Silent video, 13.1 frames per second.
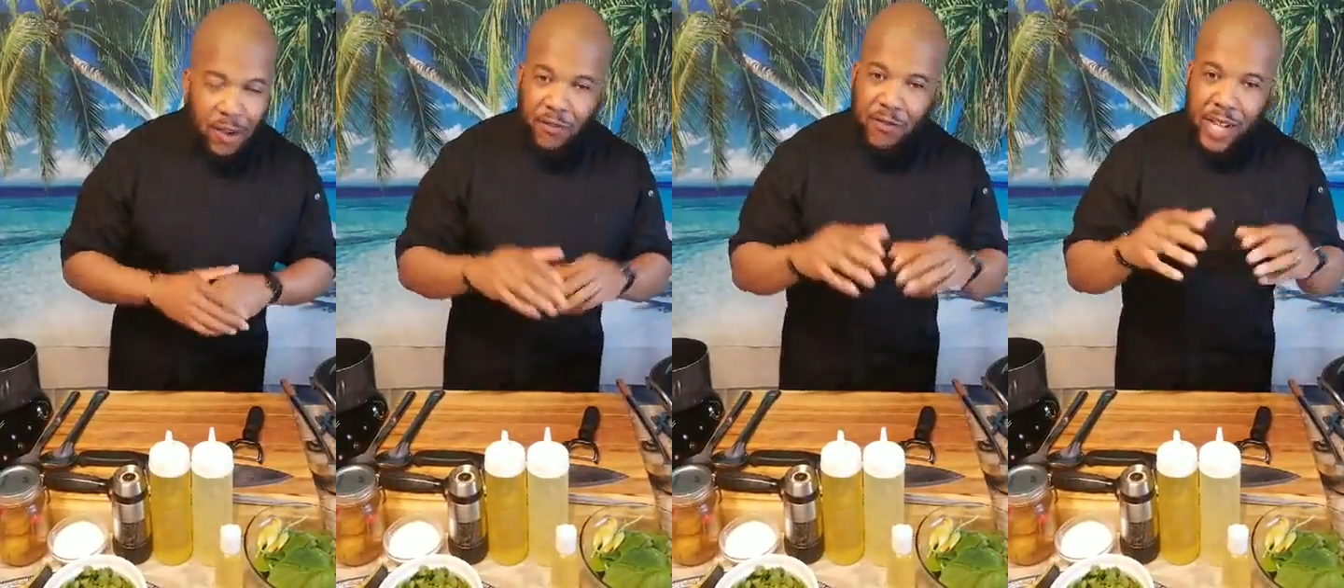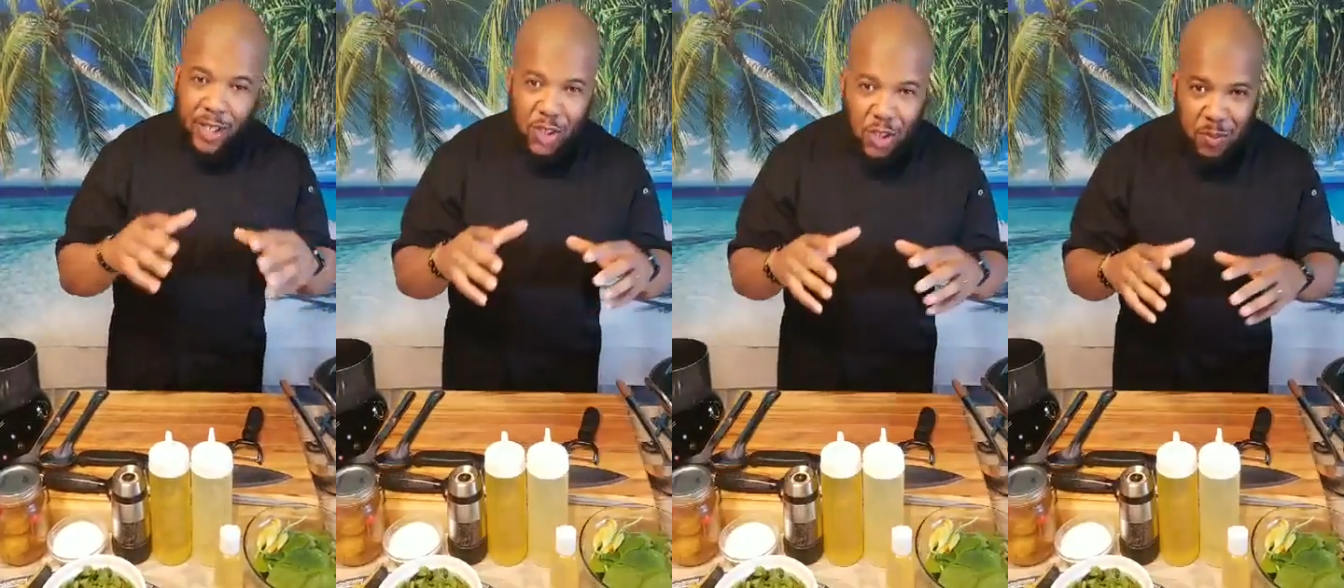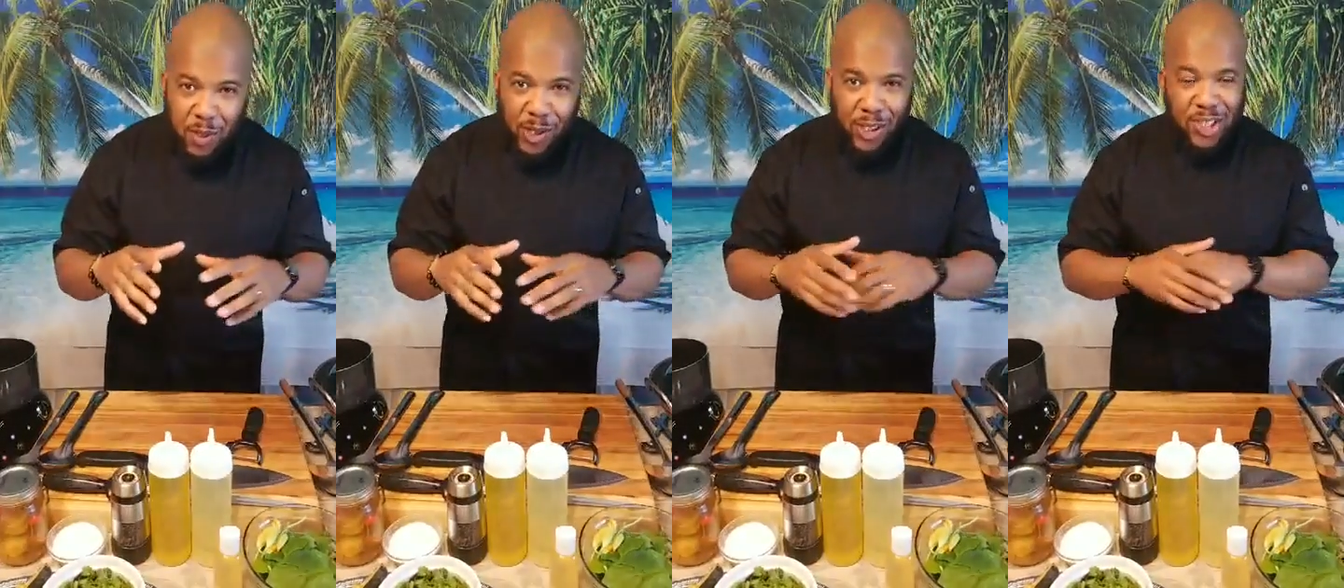
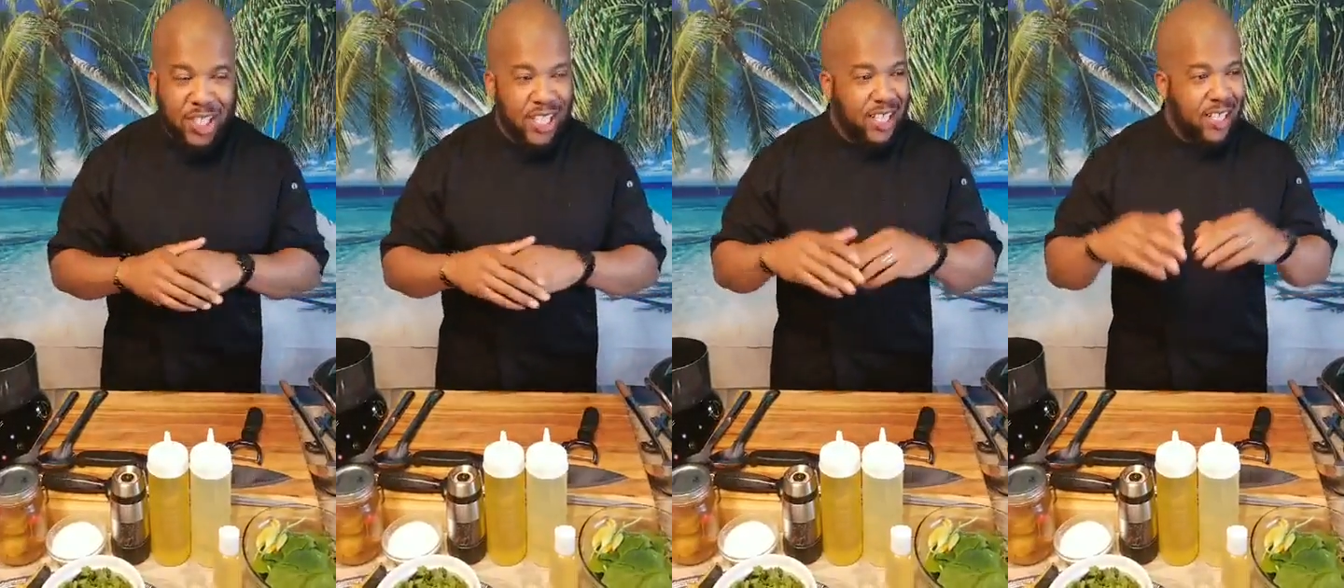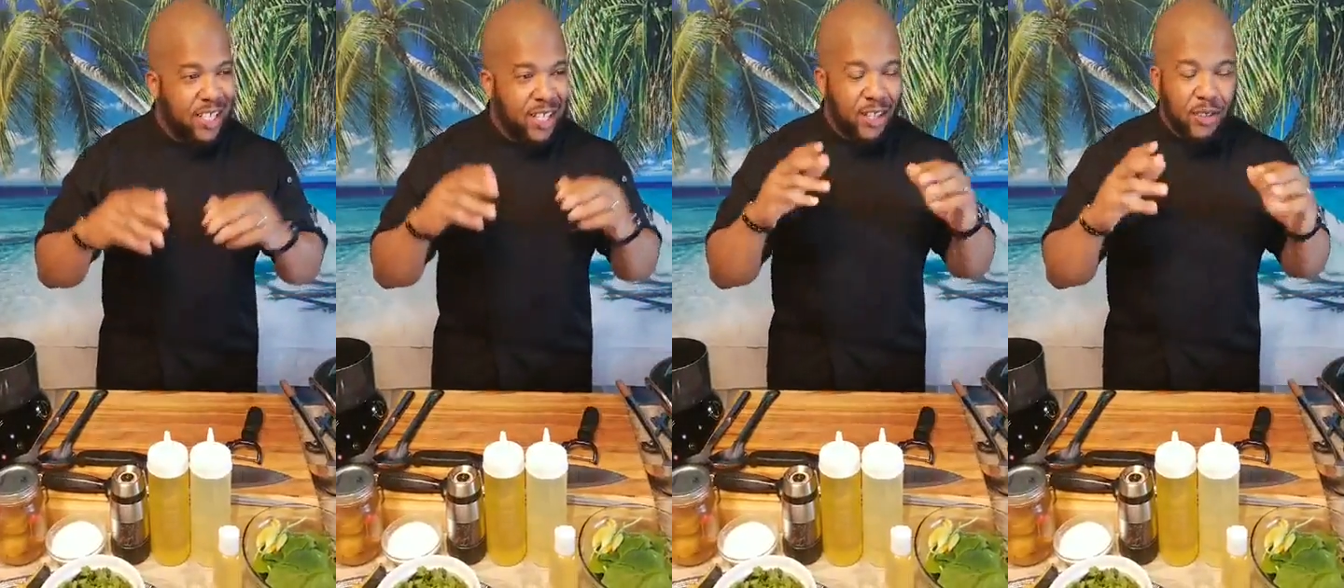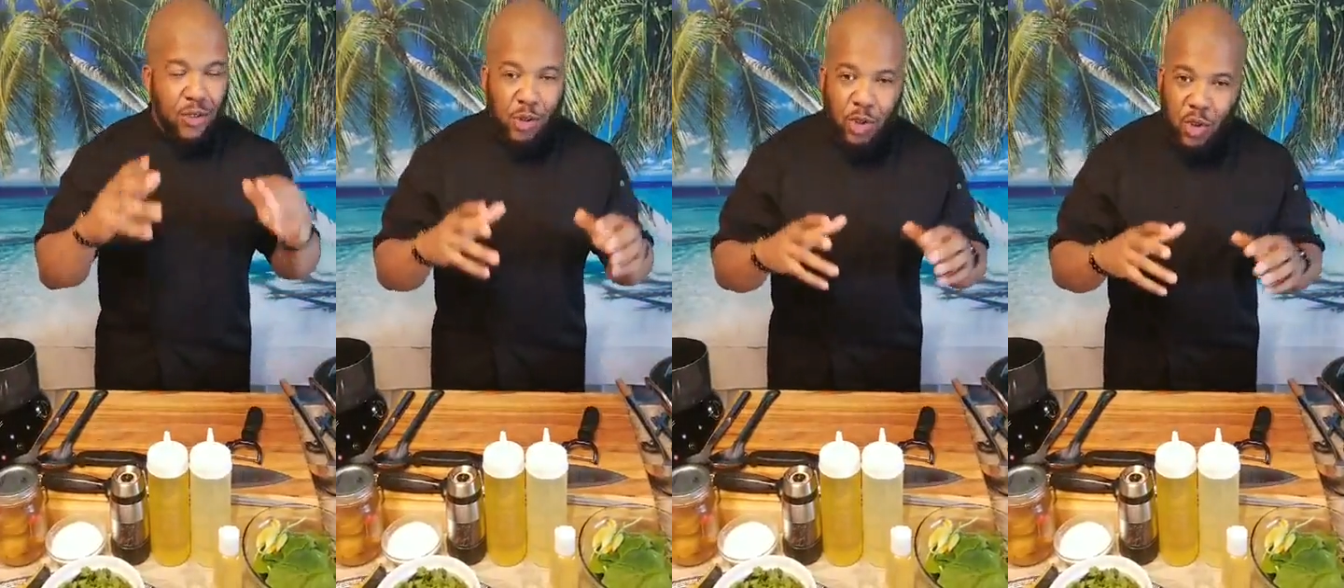vegetables and
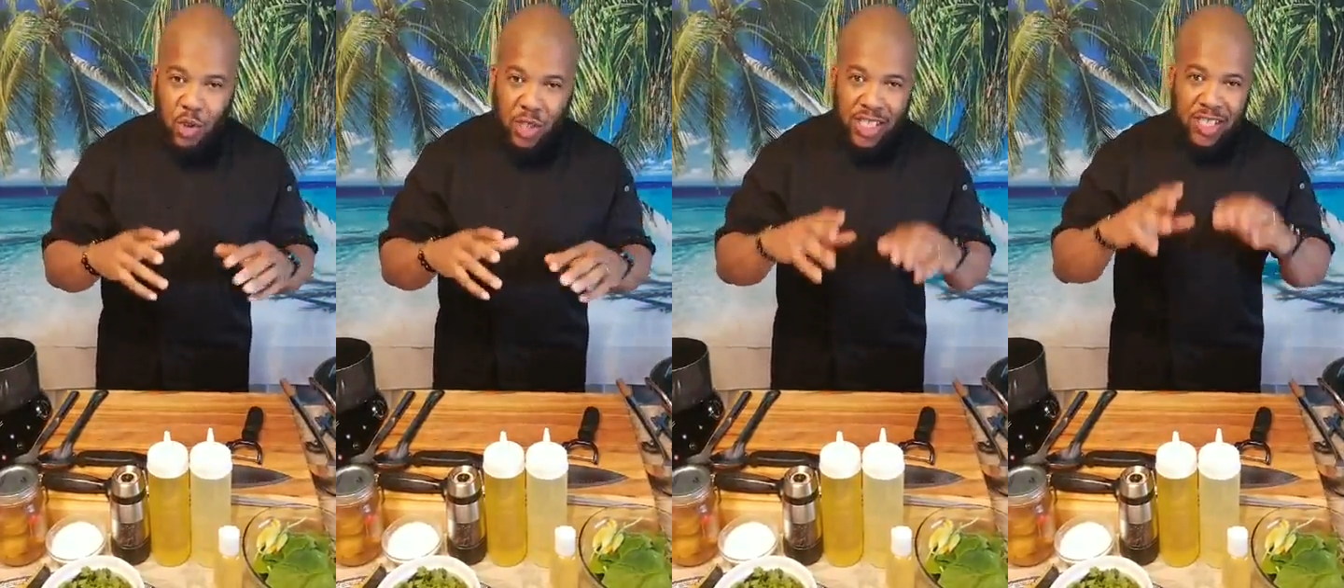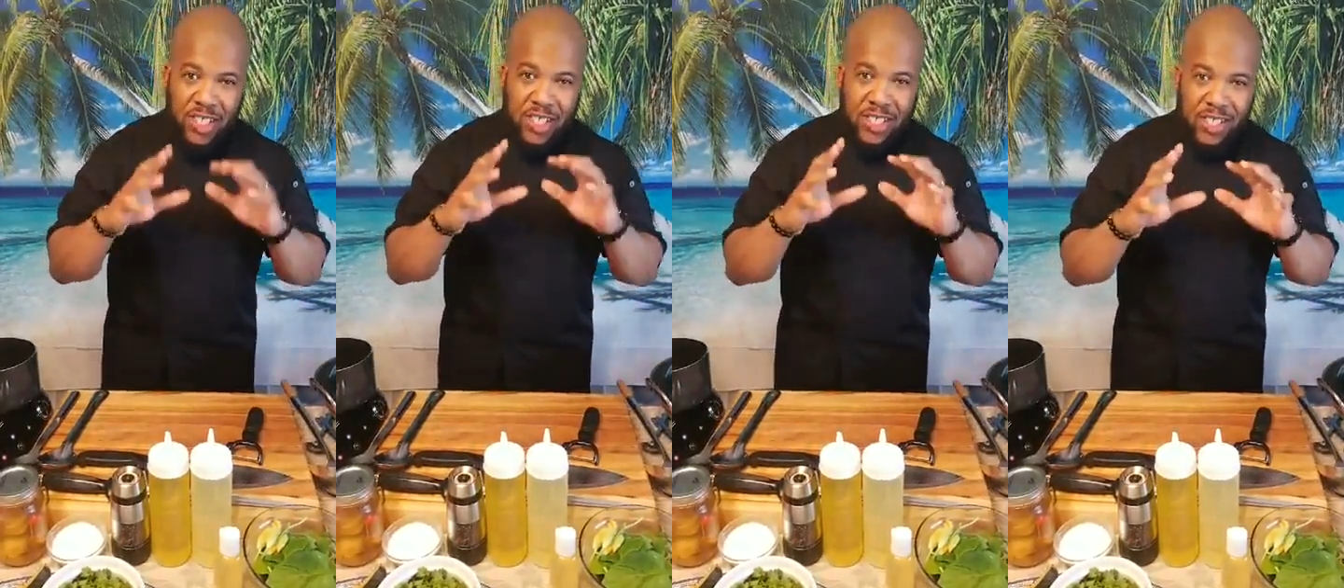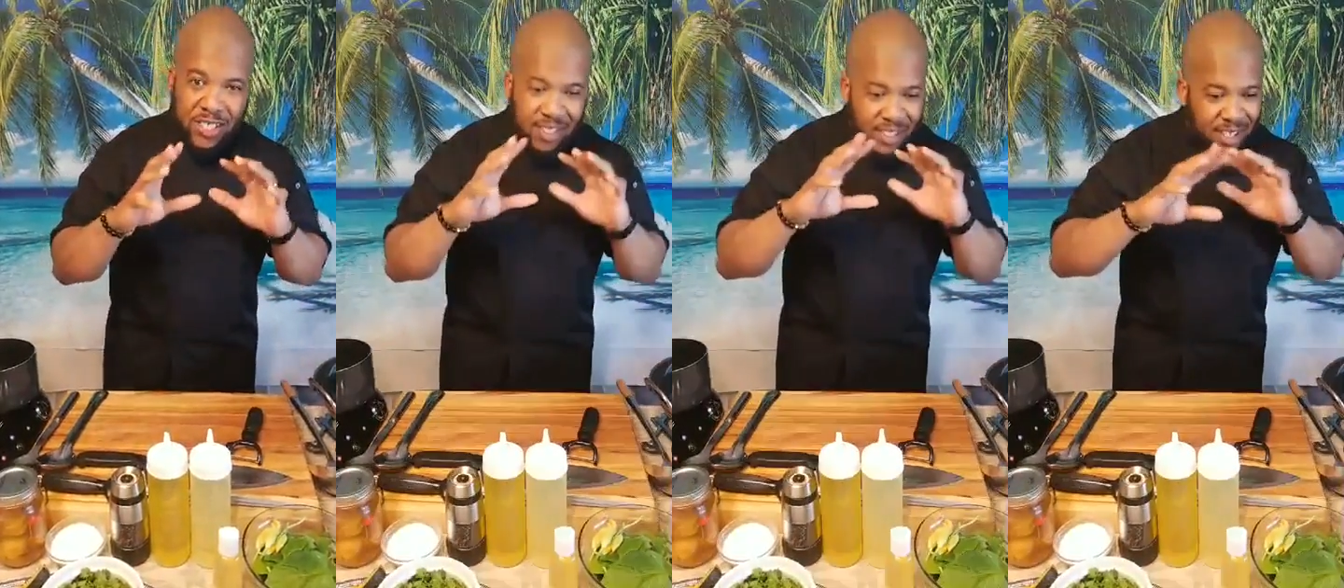nutrients and